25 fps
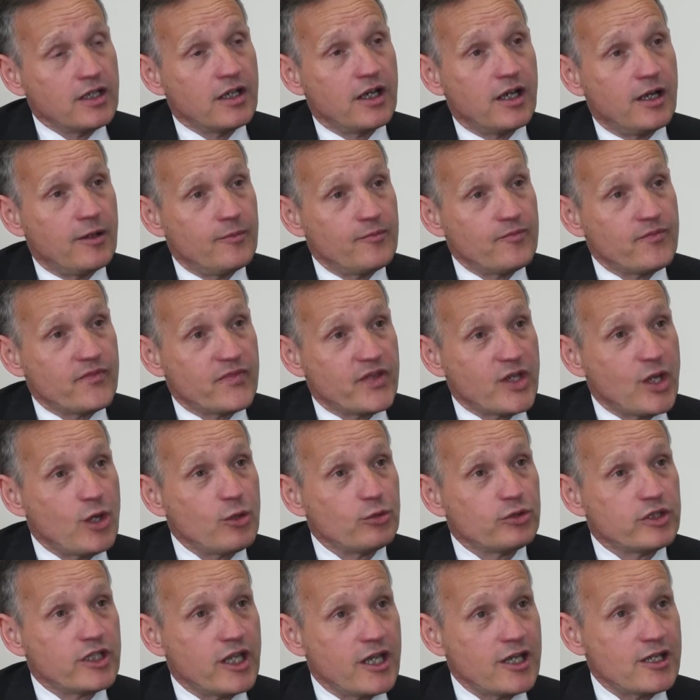The
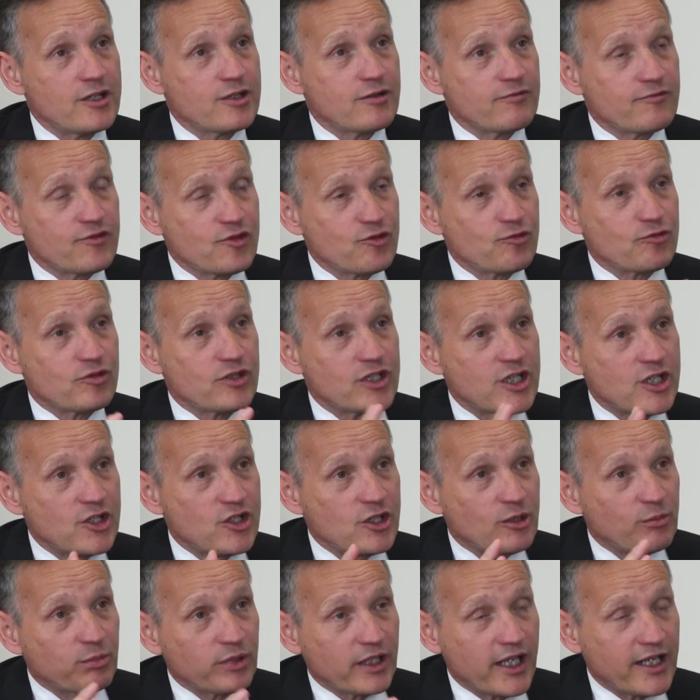old days of
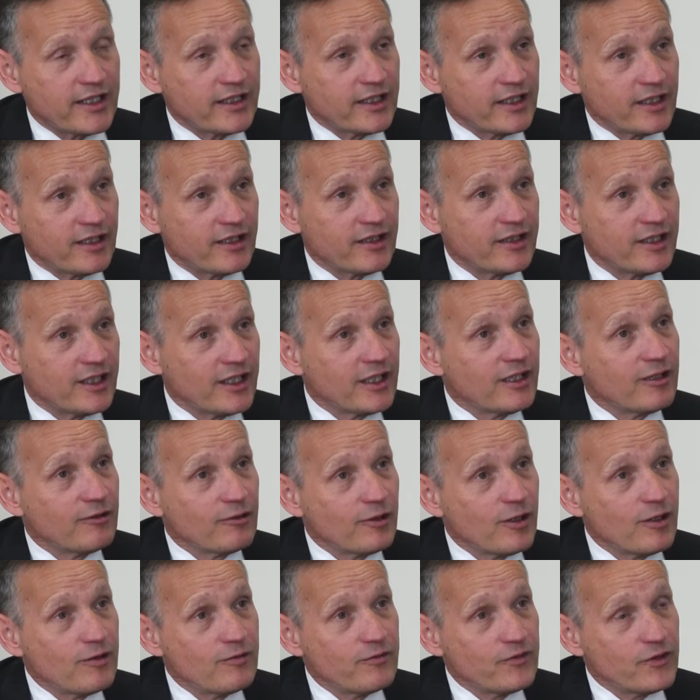strategic planning, I think,
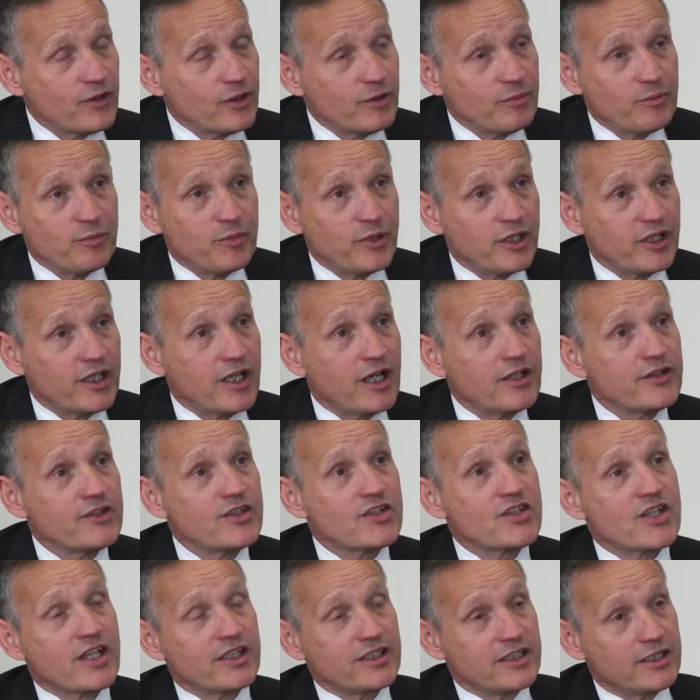are over, but
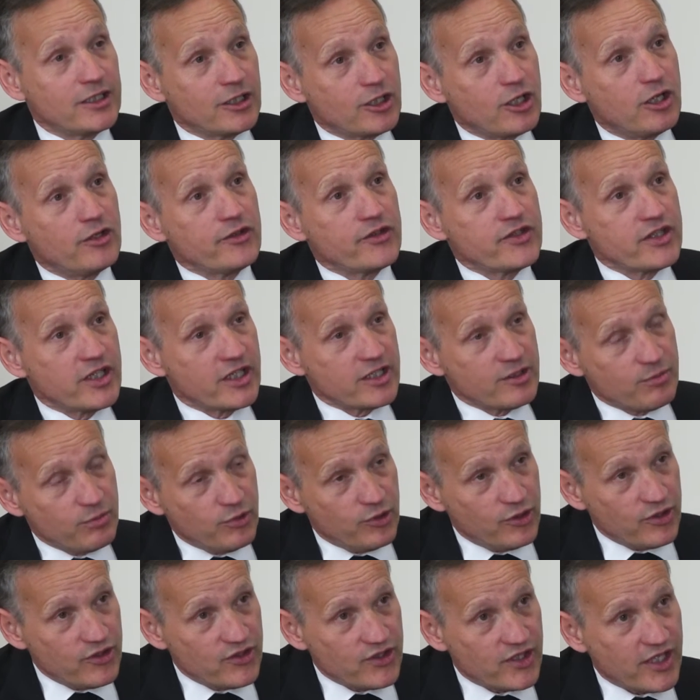understanding the context
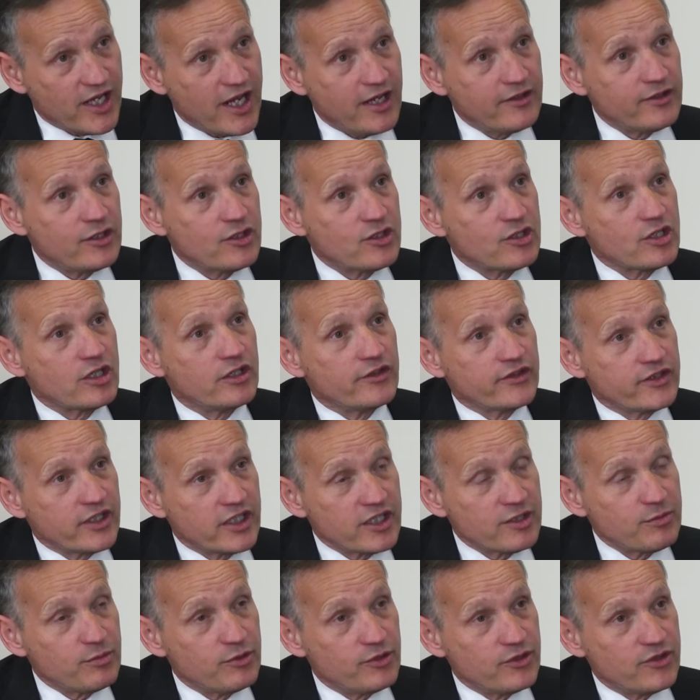points and how those
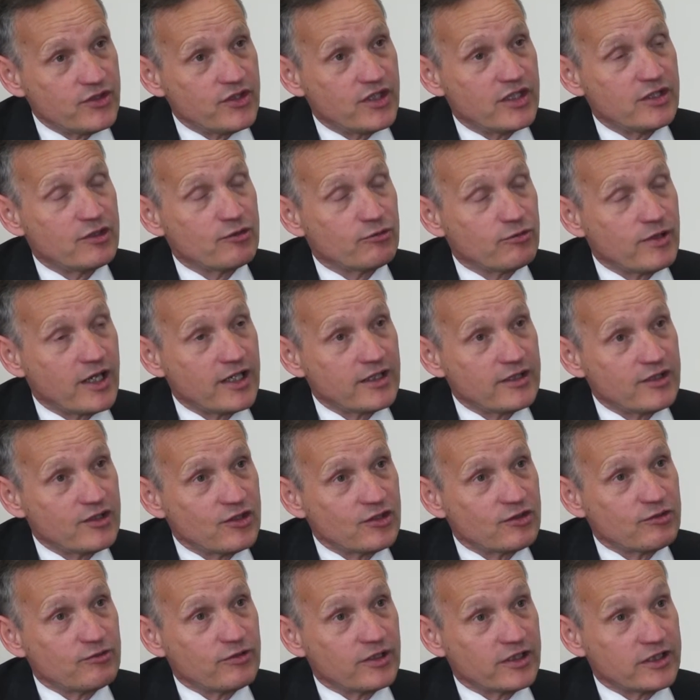context points interact
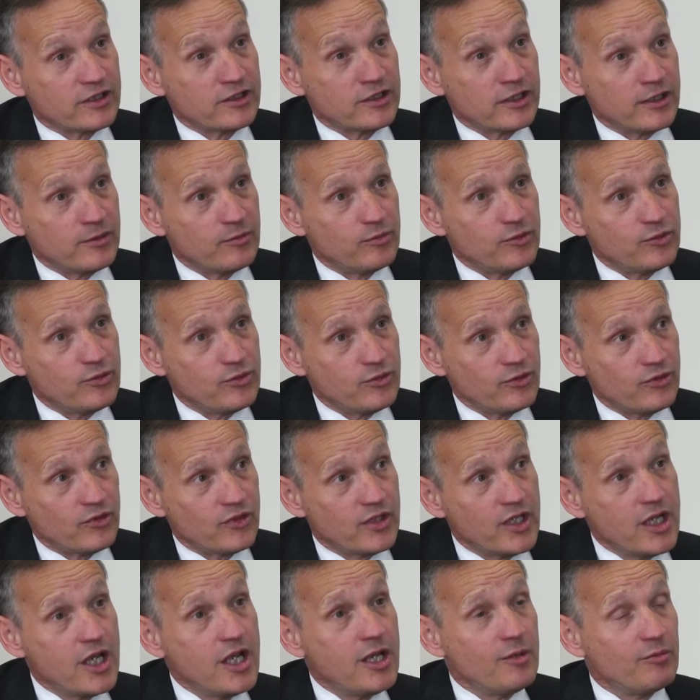is critically important.
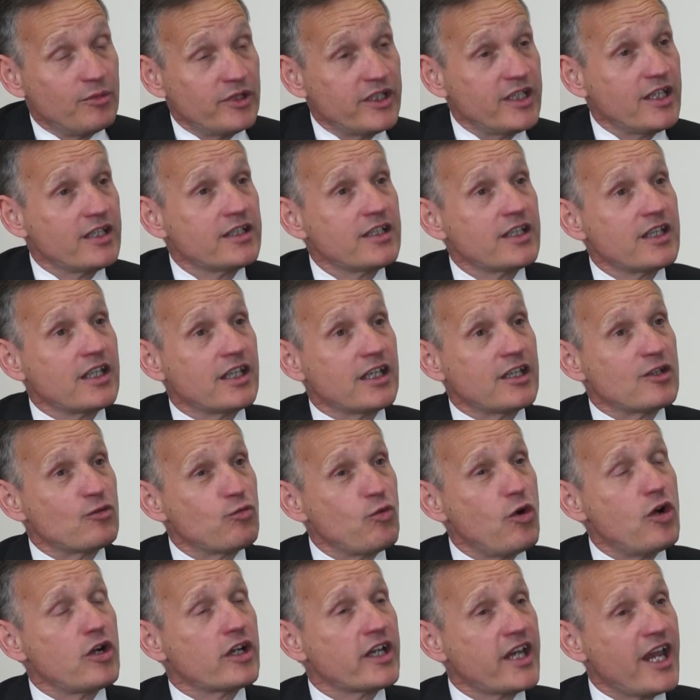But the other thing is,
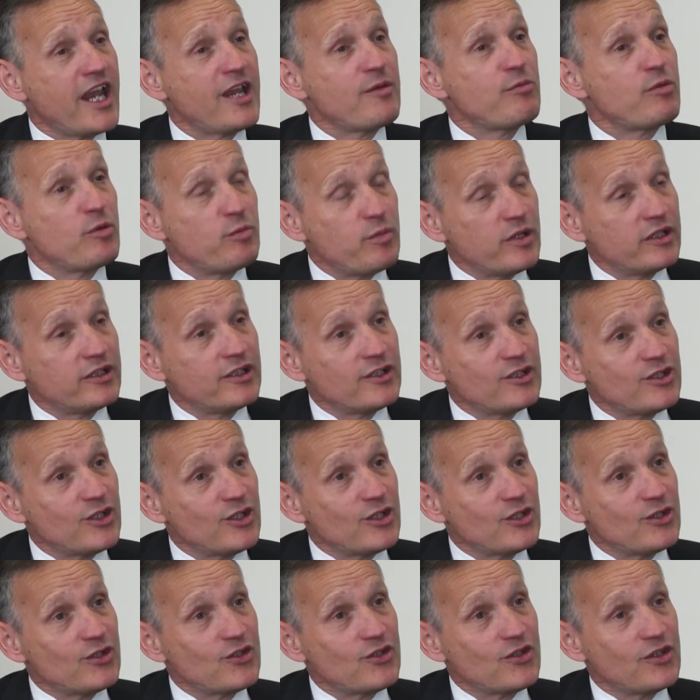what
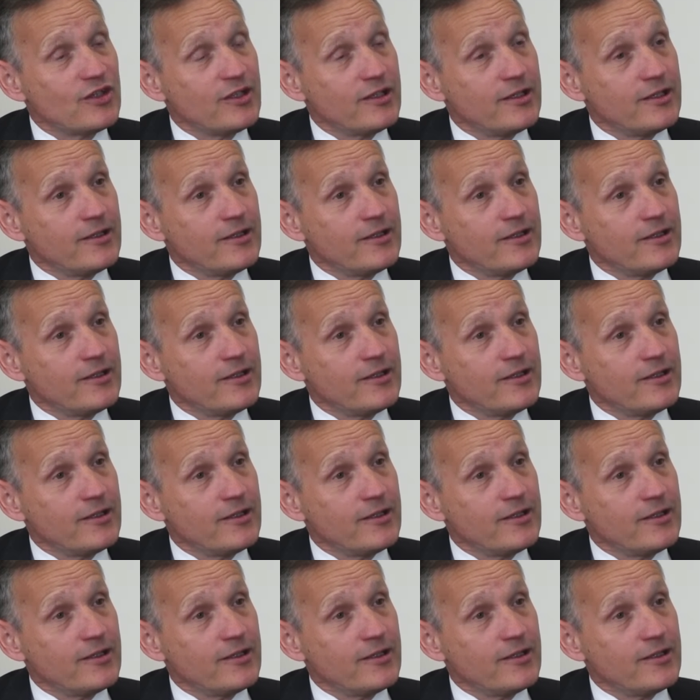capabilities